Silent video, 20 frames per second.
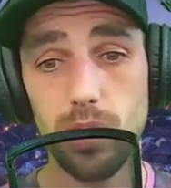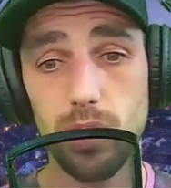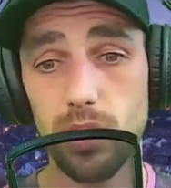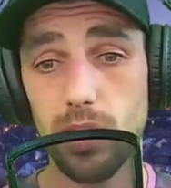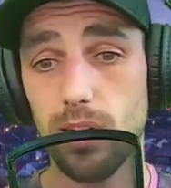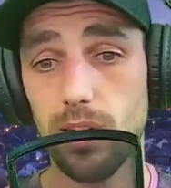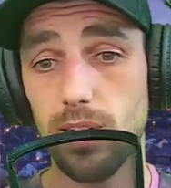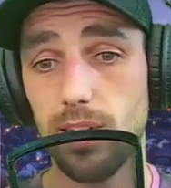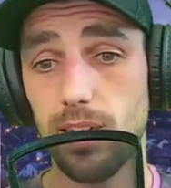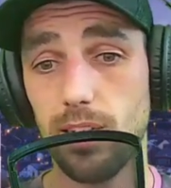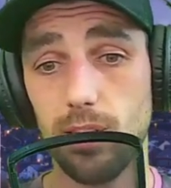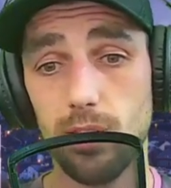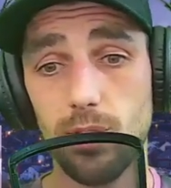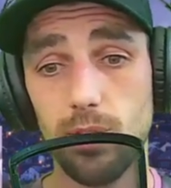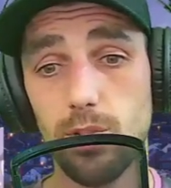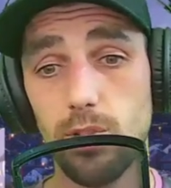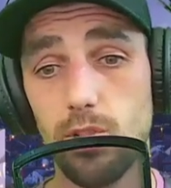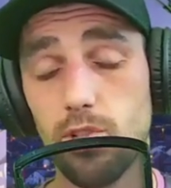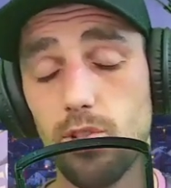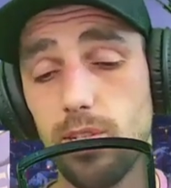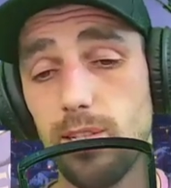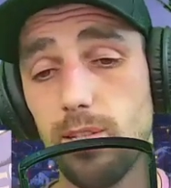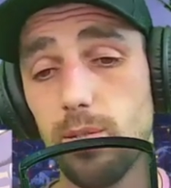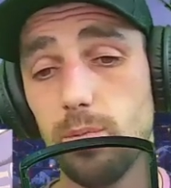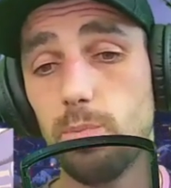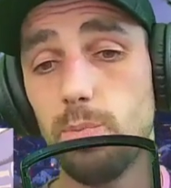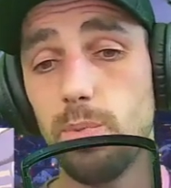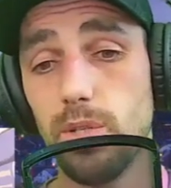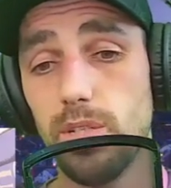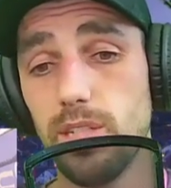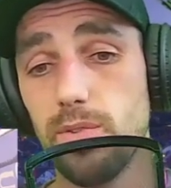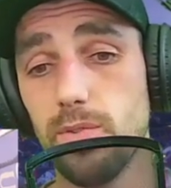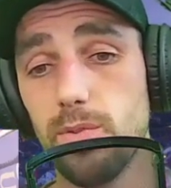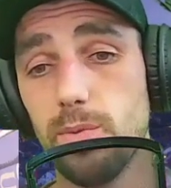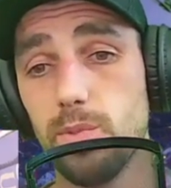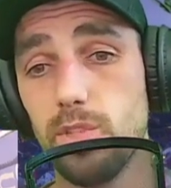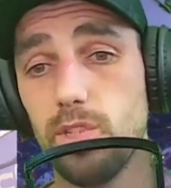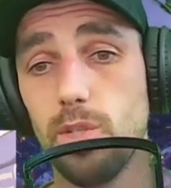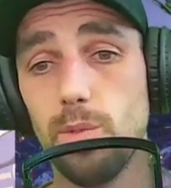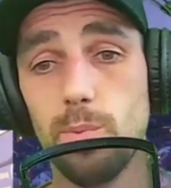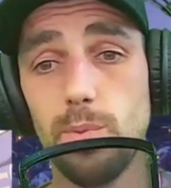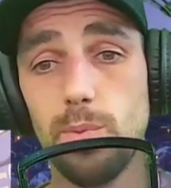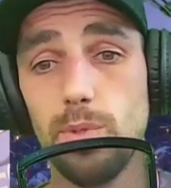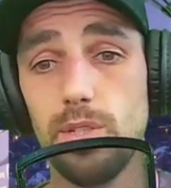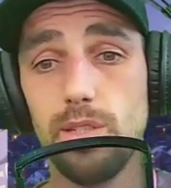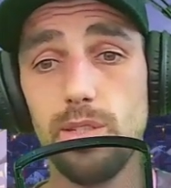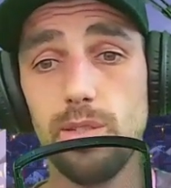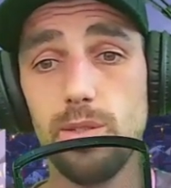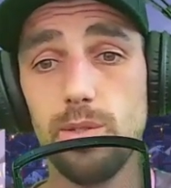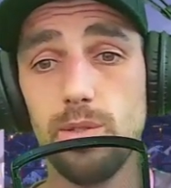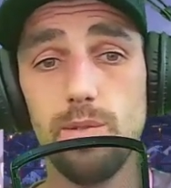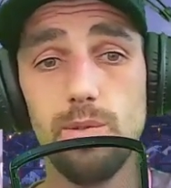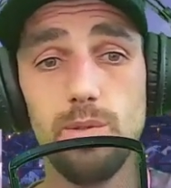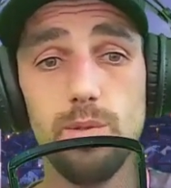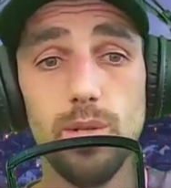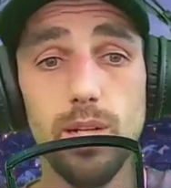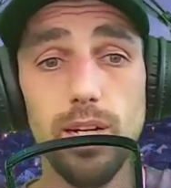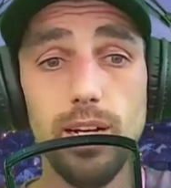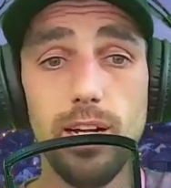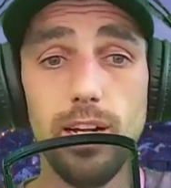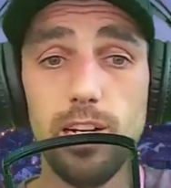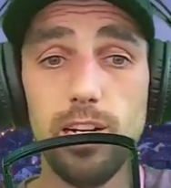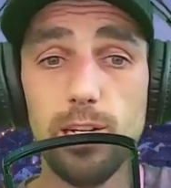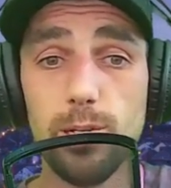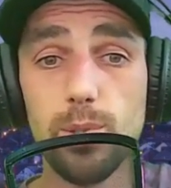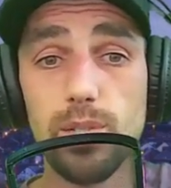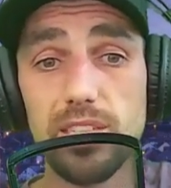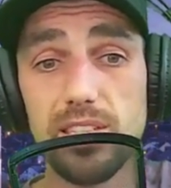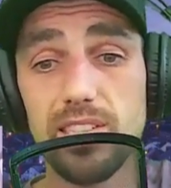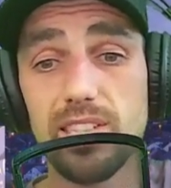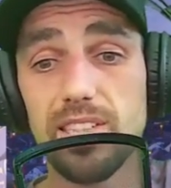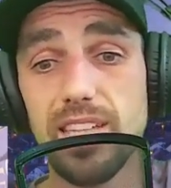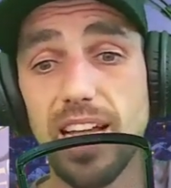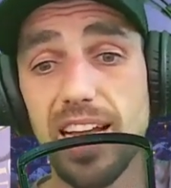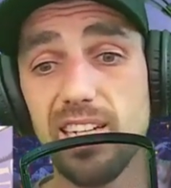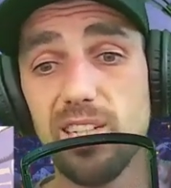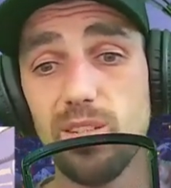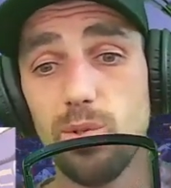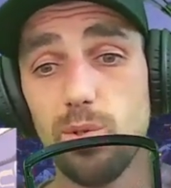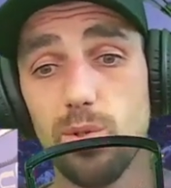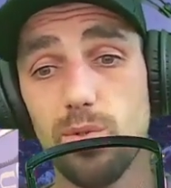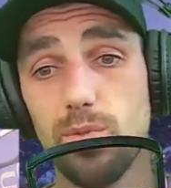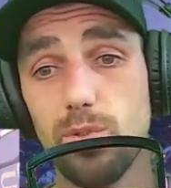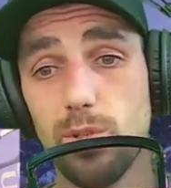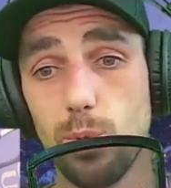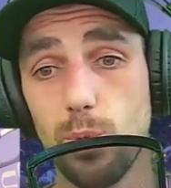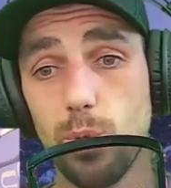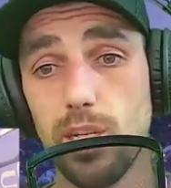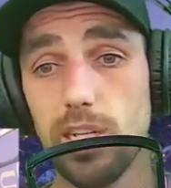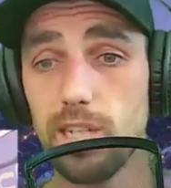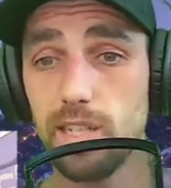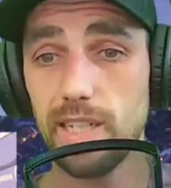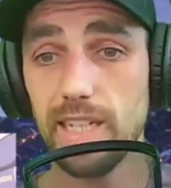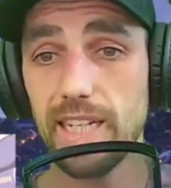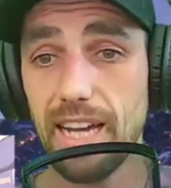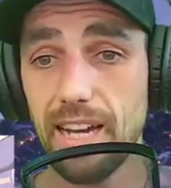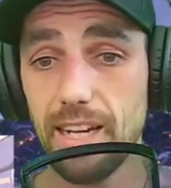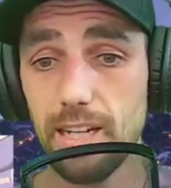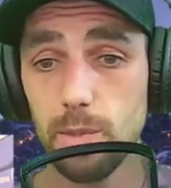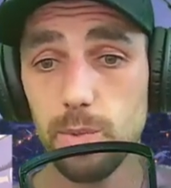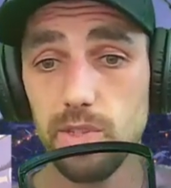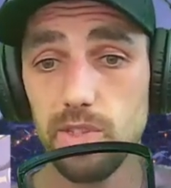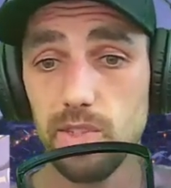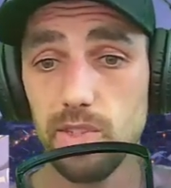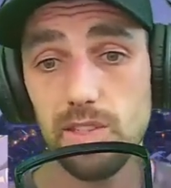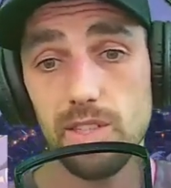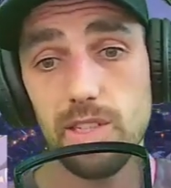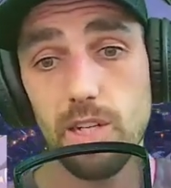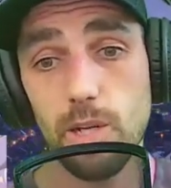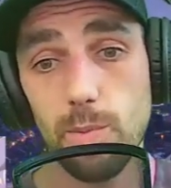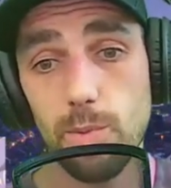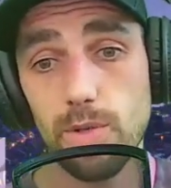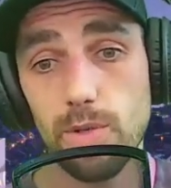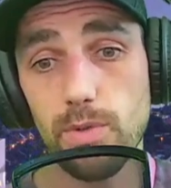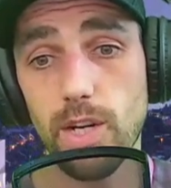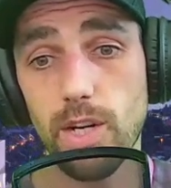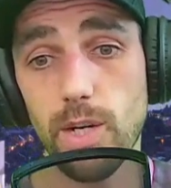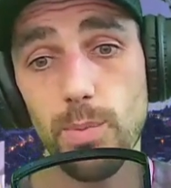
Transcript: Like you know, try to buy from somebody who who can stand over where the cannabis is coming from.